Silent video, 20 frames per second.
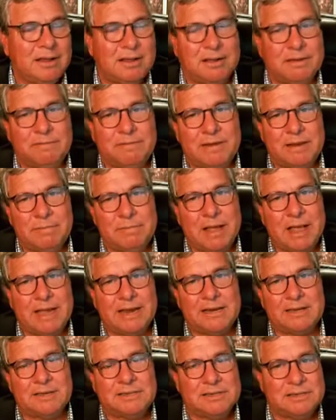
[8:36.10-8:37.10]
V
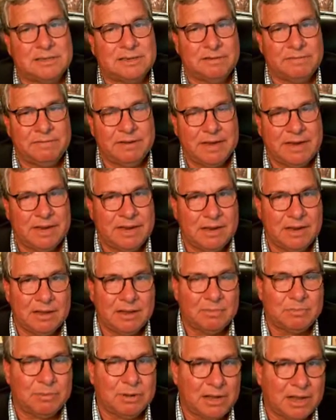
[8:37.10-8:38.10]
minus to V
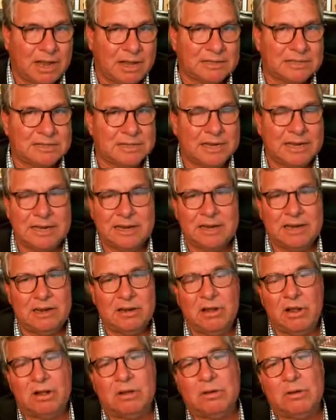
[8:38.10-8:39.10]
plus at any
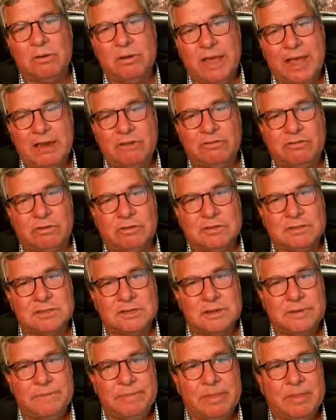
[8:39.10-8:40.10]
and all locations,